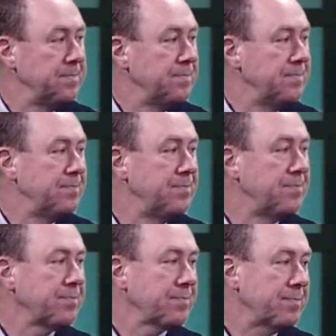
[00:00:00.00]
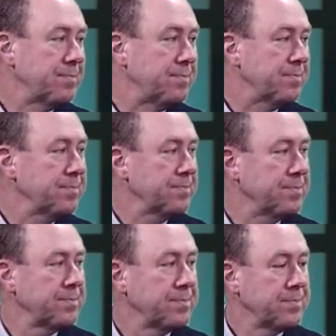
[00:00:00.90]

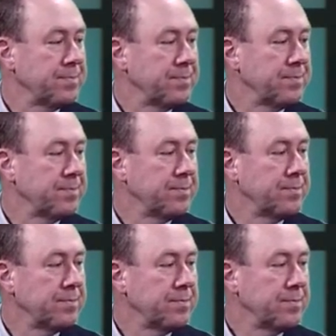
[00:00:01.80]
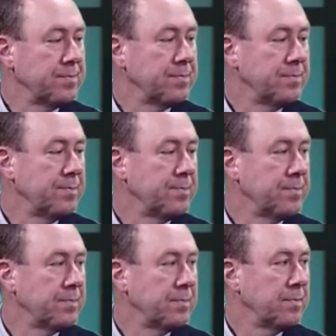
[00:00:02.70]

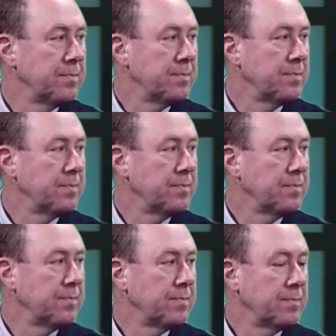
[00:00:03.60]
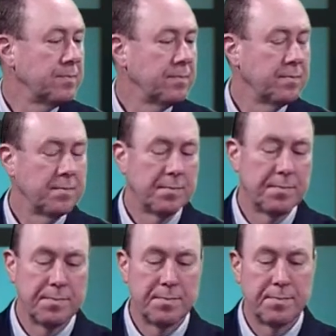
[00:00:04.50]

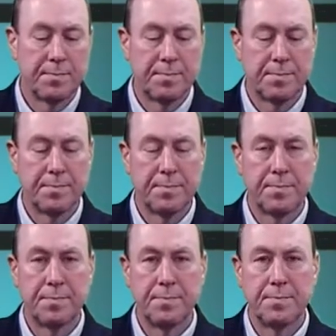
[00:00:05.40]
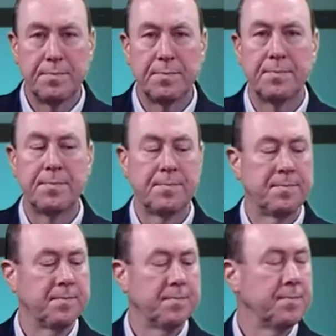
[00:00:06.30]

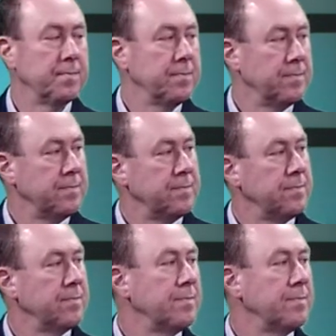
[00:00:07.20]
No words are spoken by the person on screen.